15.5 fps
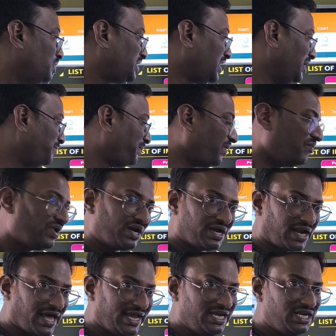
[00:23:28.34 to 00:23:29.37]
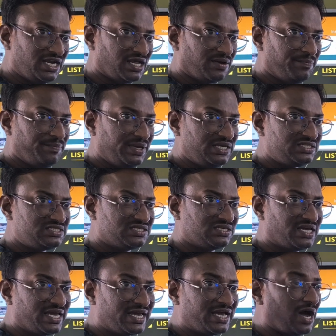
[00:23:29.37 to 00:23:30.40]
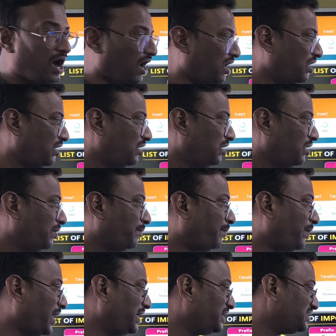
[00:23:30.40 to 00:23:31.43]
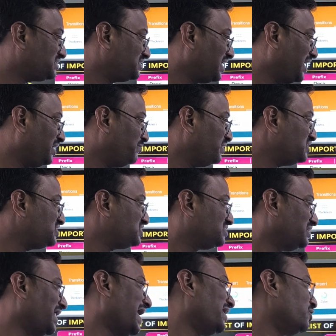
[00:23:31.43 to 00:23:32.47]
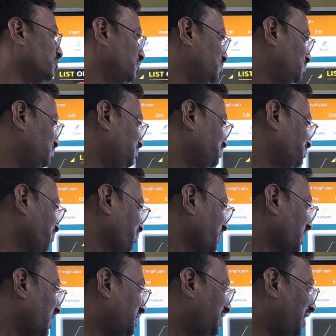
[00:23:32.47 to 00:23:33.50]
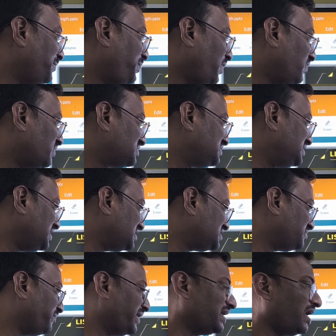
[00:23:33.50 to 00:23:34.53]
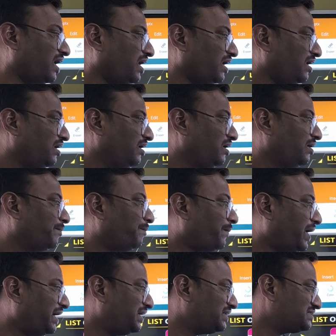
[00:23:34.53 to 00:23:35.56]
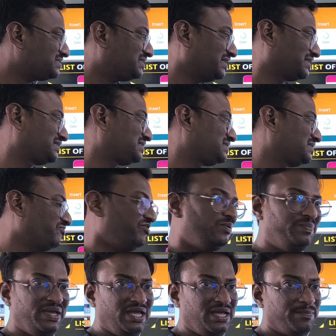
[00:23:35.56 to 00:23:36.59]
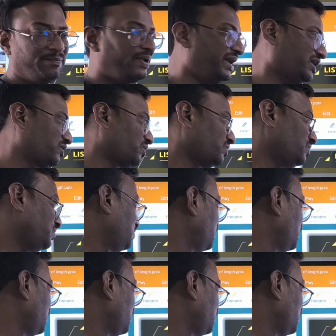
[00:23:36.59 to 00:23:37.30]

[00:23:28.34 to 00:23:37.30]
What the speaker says: 10 power 9 means giga. Minus 9 means nano. 10 power 6 mega minus 6 will be micro.